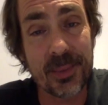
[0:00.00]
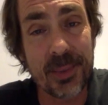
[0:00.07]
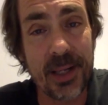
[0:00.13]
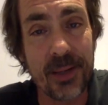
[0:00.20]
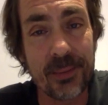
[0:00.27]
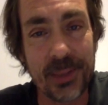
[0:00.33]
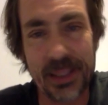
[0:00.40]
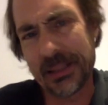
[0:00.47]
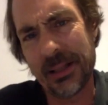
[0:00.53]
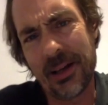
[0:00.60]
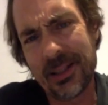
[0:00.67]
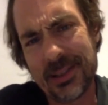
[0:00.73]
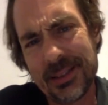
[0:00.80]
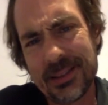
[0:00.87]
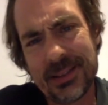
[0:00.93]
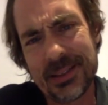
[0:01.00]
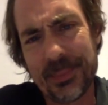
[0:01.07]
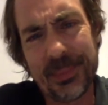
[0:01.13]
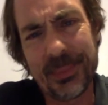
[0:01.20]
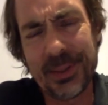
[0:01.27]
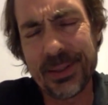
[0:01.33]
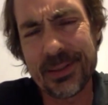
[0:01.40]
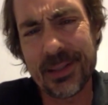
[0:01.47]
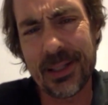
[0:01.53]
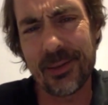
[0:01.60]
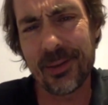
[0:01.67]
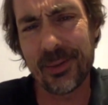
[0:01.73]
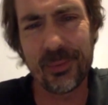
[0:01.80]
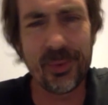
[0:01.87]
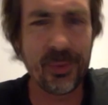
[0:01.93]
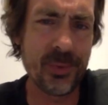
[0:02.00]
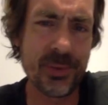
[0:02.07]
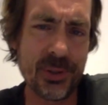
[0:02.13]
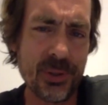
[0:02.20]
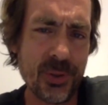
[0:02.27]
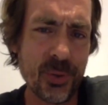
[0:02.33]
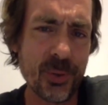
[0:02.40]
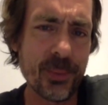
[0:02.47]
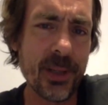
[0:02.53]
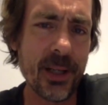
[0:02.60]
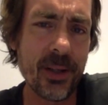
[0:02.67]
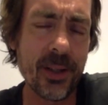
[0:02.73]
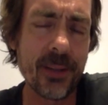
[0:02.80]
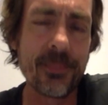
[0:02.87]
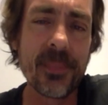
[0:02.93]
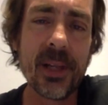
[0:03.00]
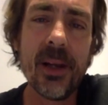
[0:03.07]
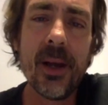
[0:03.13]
about, like Nazis coming to town and what we should do about it.